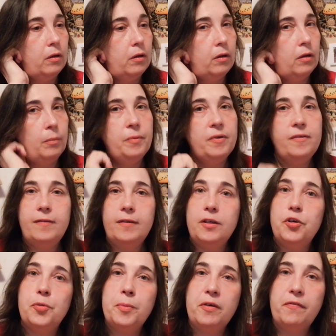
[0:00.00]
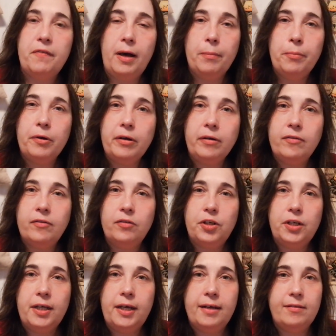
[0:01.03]
uh, Bestitchmen Fabrics.
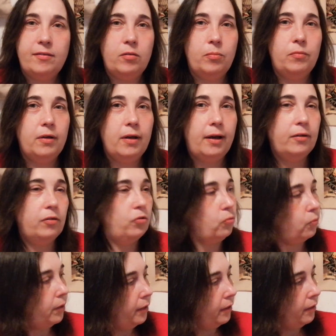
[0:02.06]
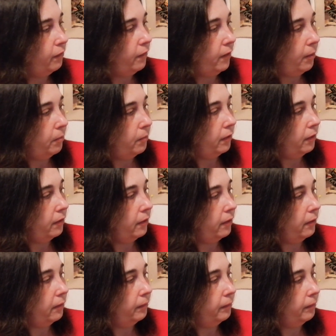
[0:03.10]
She has some nice red fabric
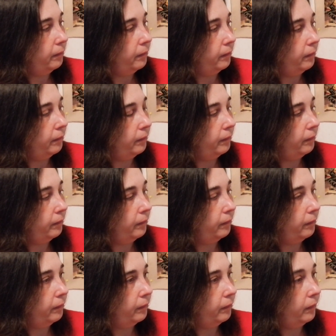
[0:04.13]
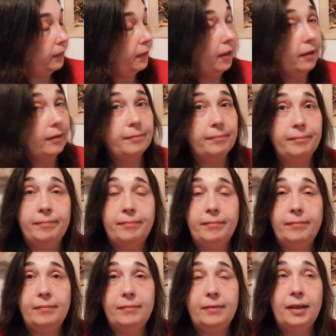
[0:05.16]
there. Yeah.
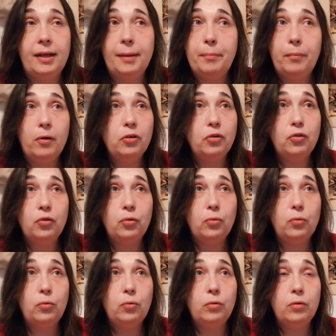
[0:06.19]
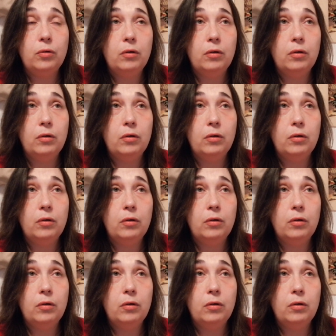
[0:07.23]
And I bought two